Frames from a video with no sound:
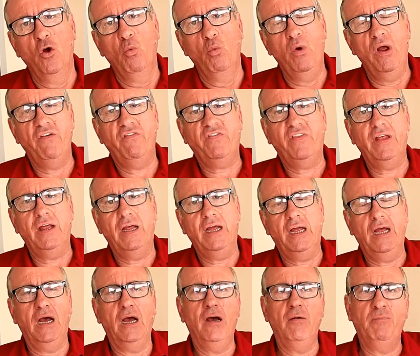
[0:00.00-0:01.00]
with
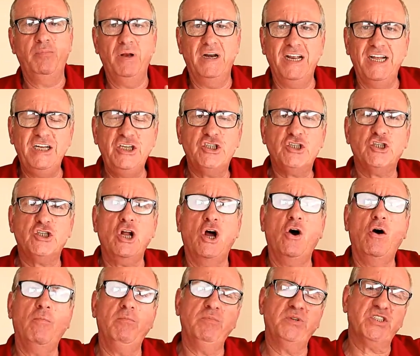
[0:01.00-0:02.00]
the uh, police
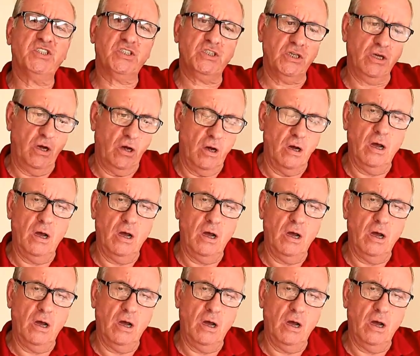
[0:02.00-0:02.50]
stops